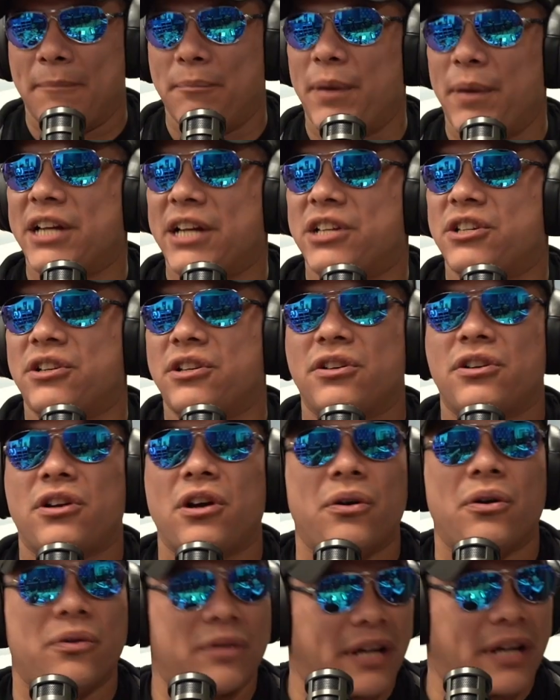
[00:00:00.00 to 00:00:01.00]
make sure you
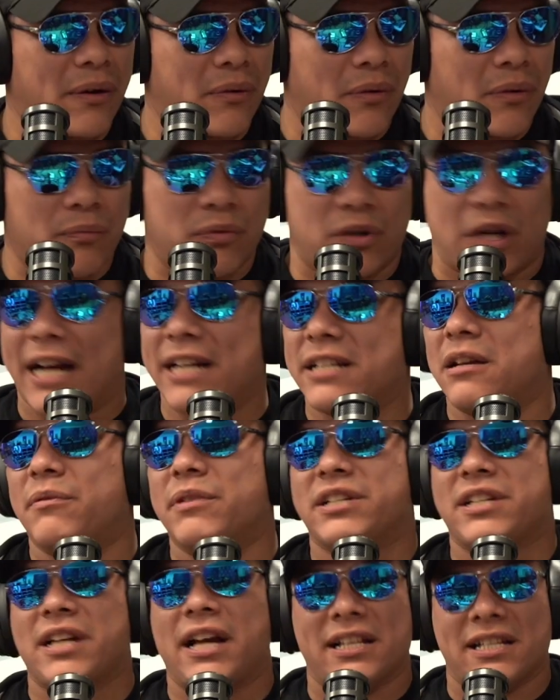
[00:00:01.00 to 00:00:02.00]
go get guys, I'm
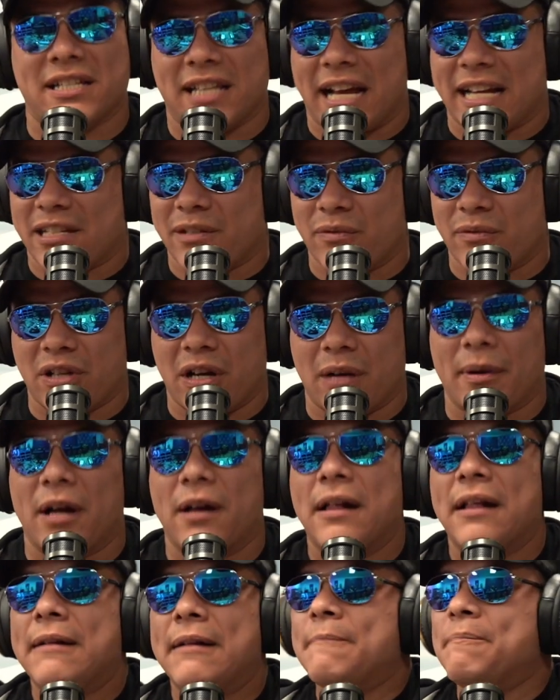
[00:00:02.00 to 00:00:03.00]
excited. This is the last thing we'll talk about.
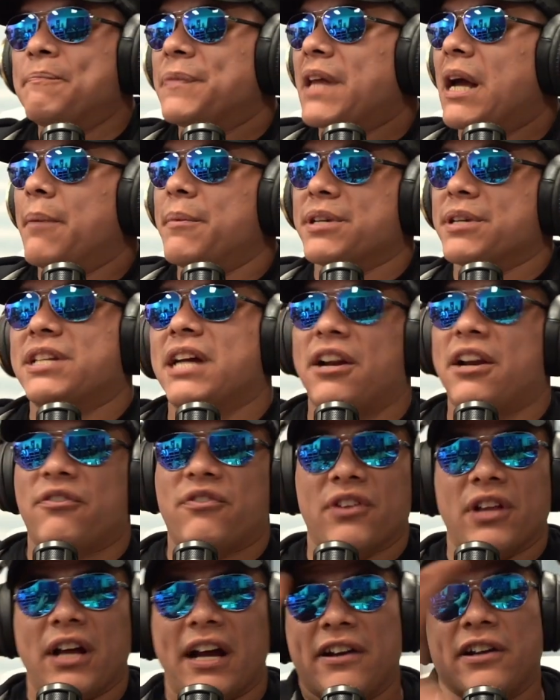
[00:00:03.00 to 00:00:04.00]
I'm excited
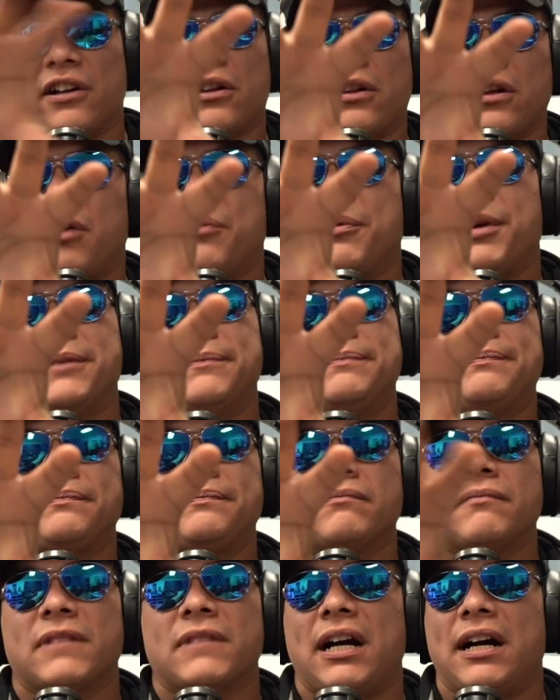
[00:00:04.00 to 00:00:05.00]
for the Iron Claw, man.
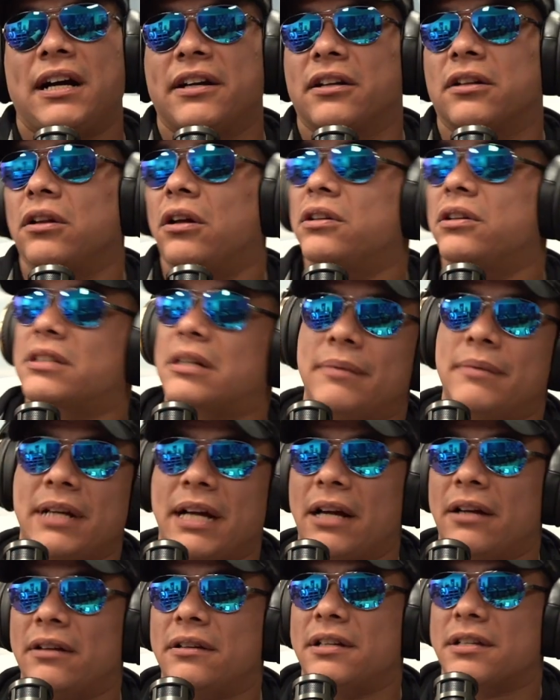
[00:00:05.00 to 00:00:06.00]
The Iron Claw's coming
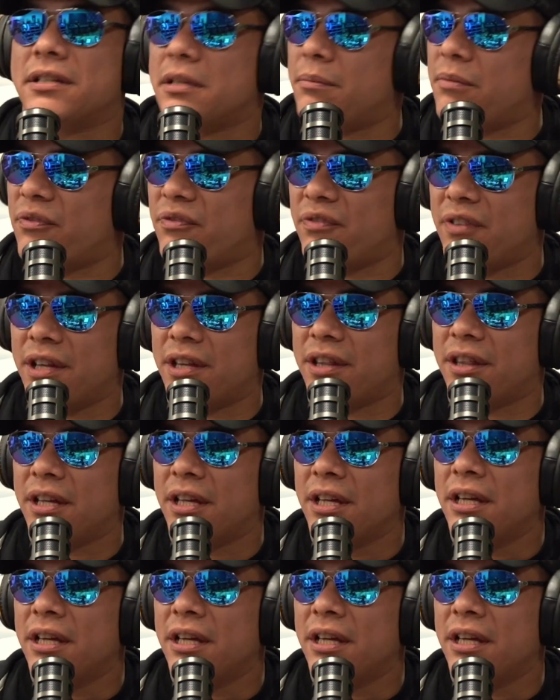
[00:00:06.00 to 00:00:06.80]
out December 5th.